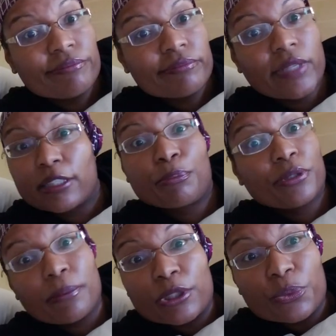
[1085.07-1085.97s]
That's pretty
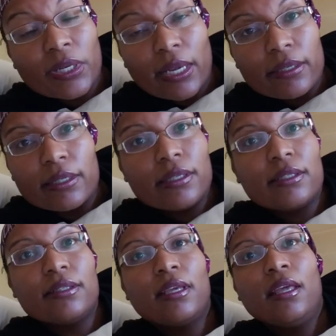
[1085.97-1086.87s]
much what I did.
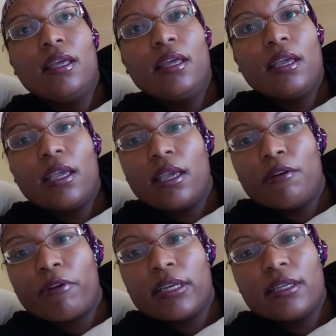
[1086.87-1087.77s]
And
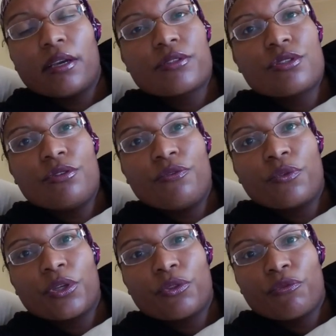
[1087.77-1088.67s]
right now it's
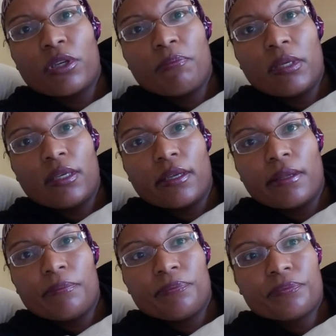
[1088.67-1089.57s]
2:43 p.m.